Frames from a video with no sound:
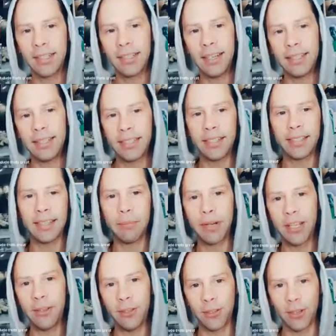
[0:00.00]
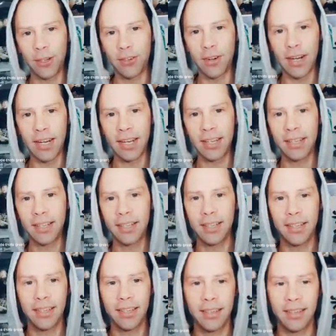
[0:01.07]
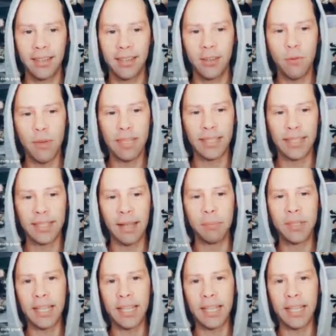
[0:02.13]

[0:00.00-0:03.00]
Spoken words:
Listening to somebody who's not trying, who messes up,